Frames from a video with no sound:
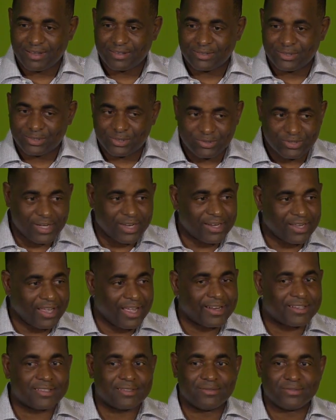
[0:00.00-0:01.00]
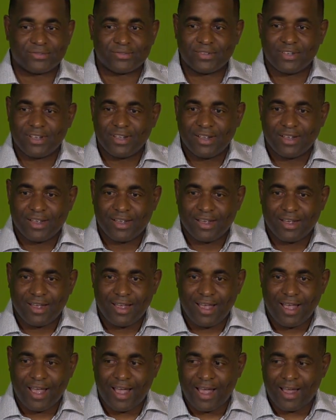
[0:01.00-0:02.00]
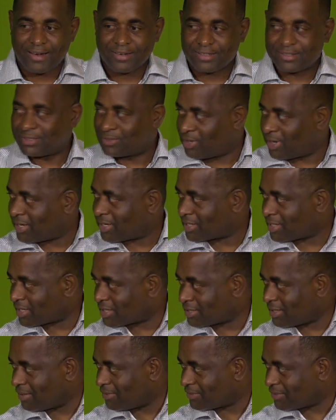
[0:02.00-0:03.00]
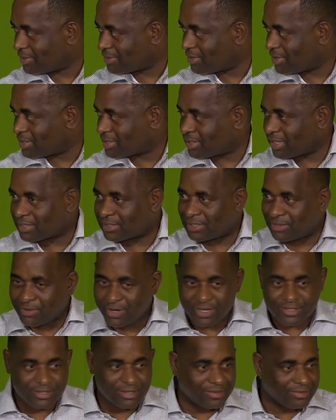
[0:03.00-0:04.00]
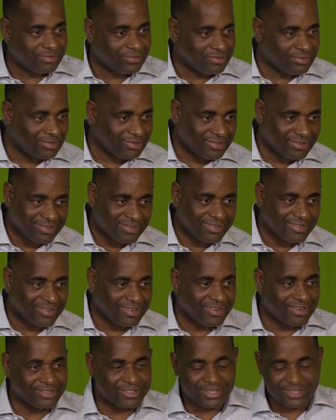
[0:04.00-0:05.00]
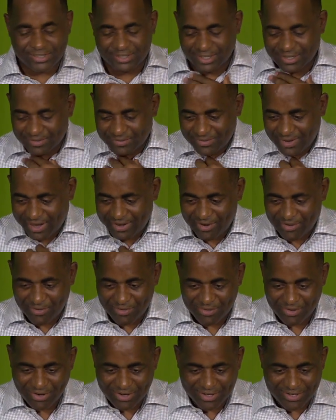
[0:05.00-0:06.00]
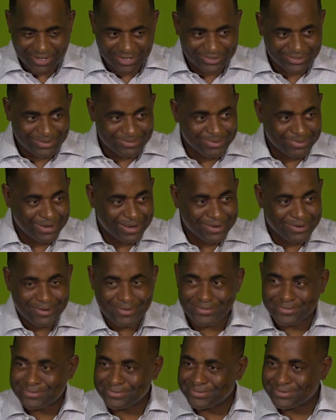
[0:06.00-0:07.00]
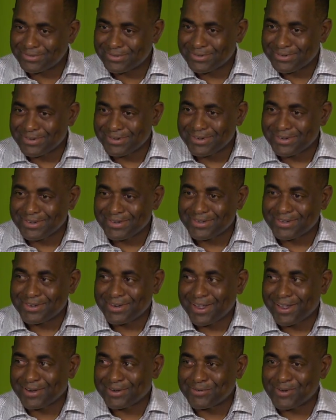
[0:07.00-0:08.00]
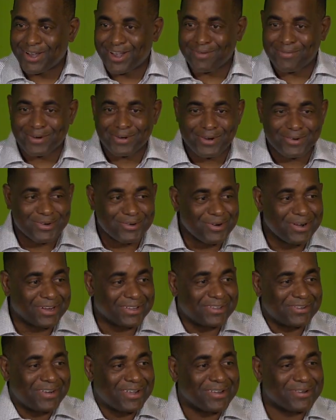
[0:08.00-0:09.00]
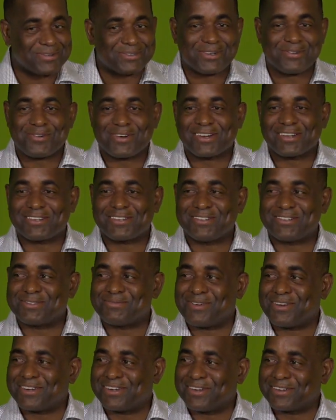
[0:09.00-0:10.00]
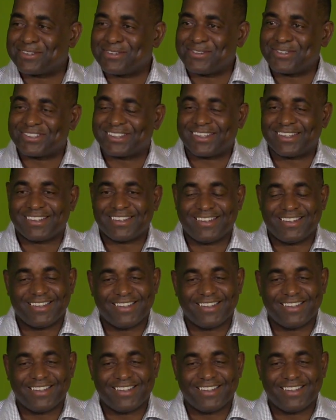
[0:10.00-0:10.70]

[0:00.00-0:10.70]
to today the 18th, and today the 16th, to the 16th of 18th, 16th. I don't know the day sometimes. I don't, I just wake up and go to work. I'm not sure whether it's Monday or Tuesday.